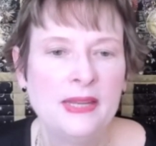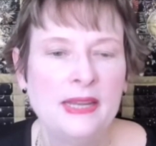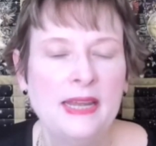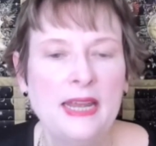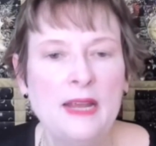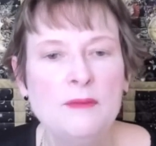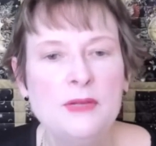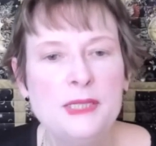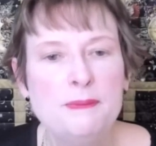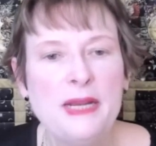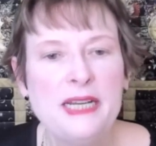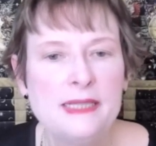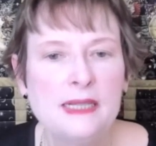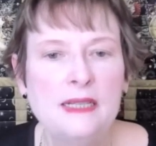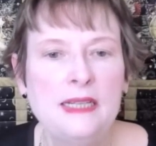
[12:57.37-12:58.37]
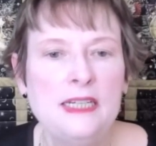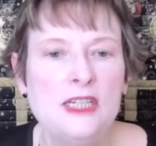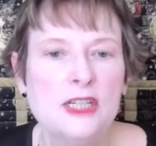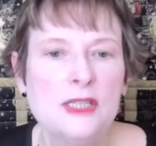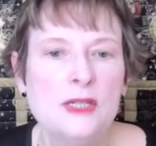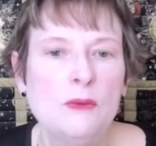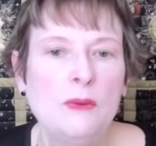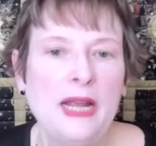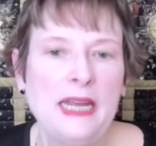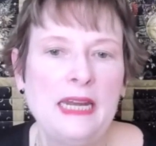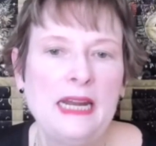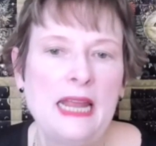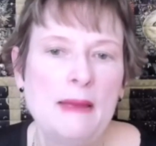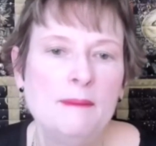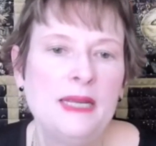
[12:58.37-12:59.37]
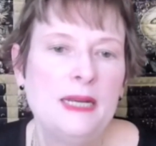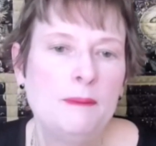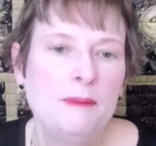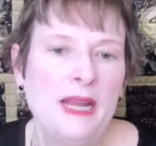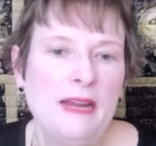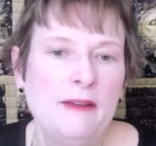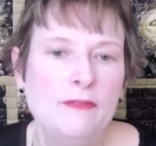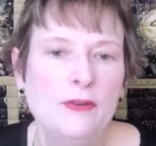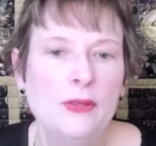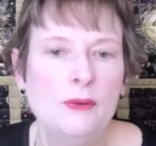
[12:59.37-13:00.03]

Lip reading: It was basically just a way to get me to pay for the